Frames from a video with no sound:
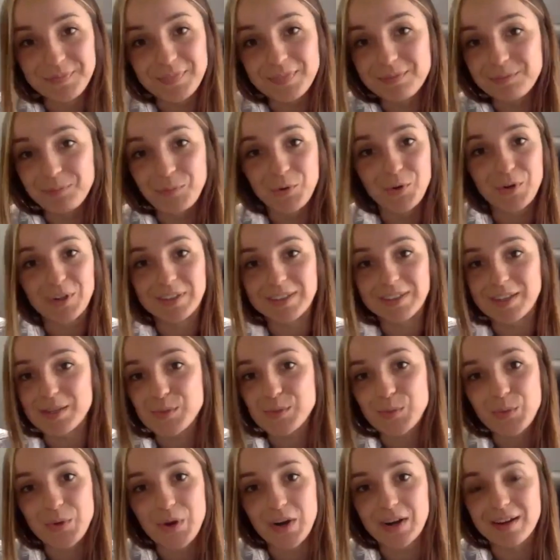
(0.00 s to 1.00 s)
more or
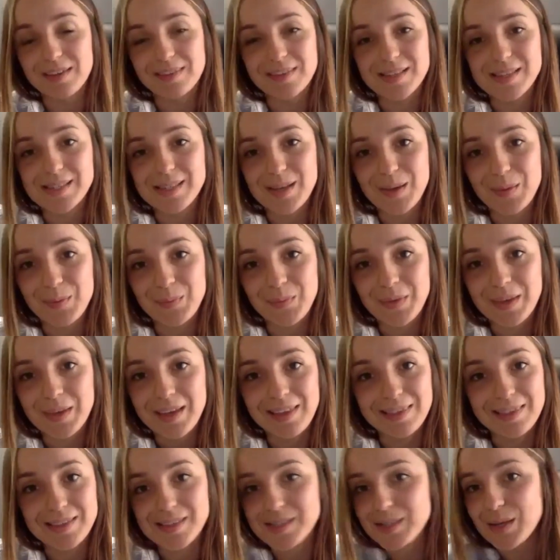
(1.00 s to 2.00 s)
less, we are in the same
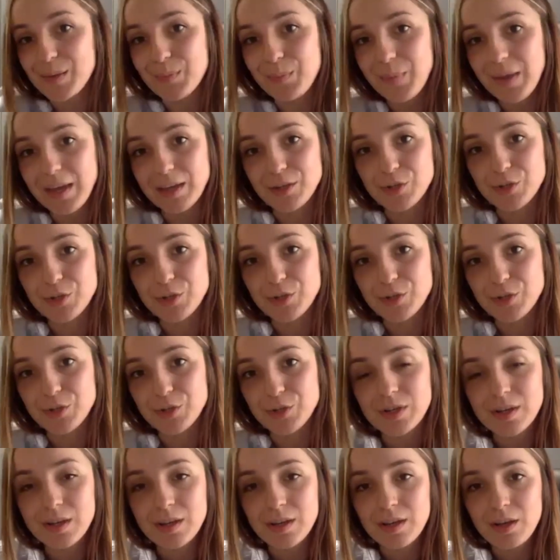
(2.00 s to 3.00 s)
page
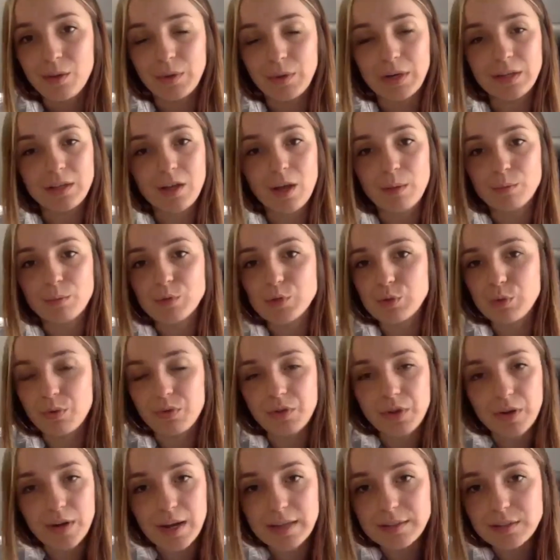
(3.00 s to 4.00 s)
when it comes to
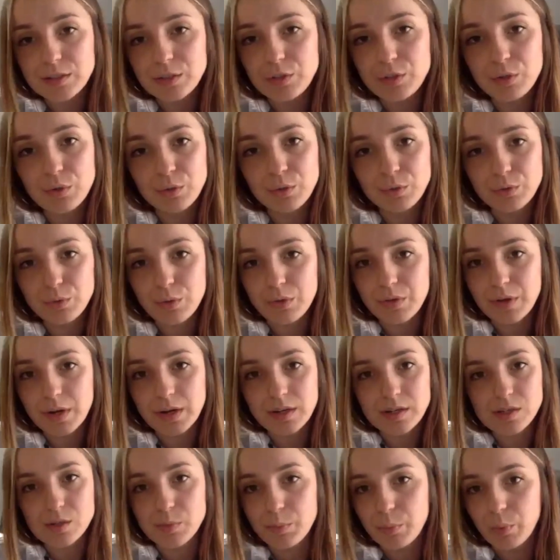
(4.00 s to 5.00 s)
their attitude, to
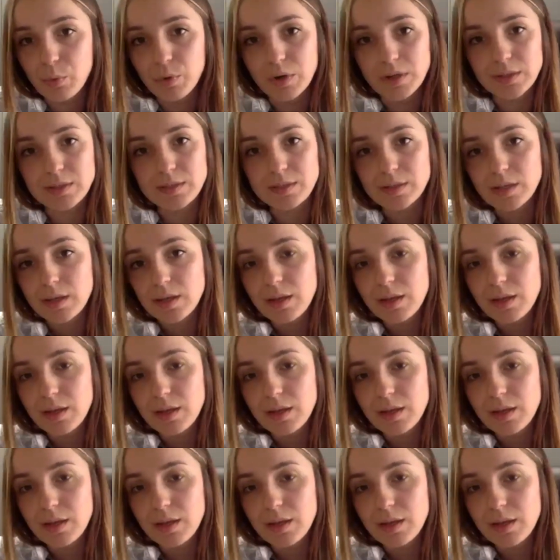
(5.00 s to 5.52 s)
their support,